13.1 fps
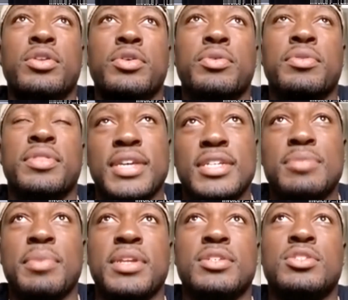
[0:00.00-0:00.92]
and do
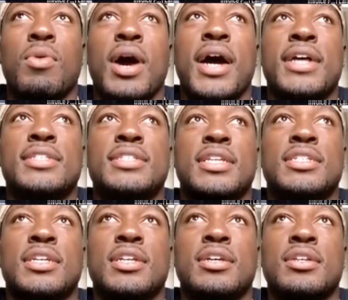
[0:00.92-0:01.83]
these many
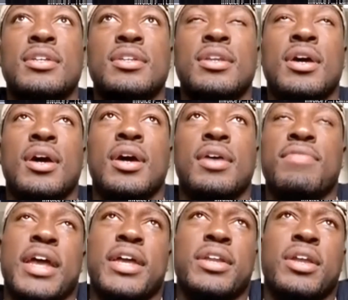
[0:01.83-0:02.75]
squats, and it's gonna
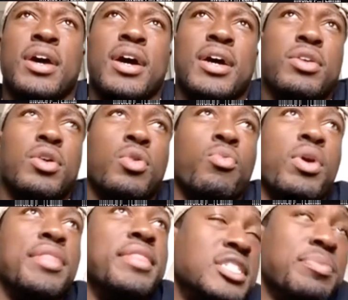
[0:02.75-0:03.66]
if I
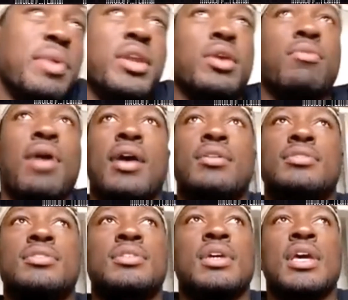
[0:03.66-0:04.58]
run this many
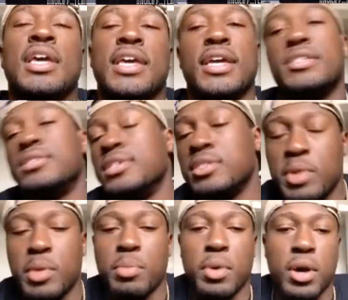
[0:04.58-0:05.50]
routes, catch
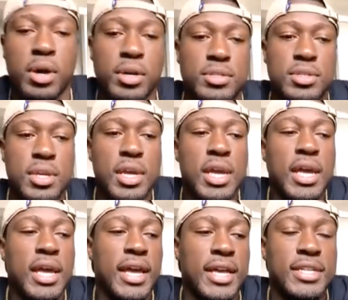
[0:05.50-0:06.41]
this many balls,
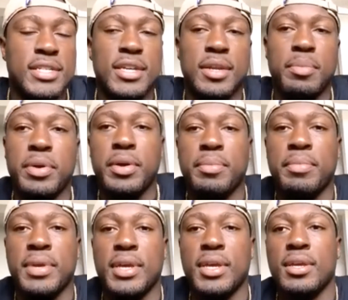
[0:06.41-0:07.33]
it's gonna put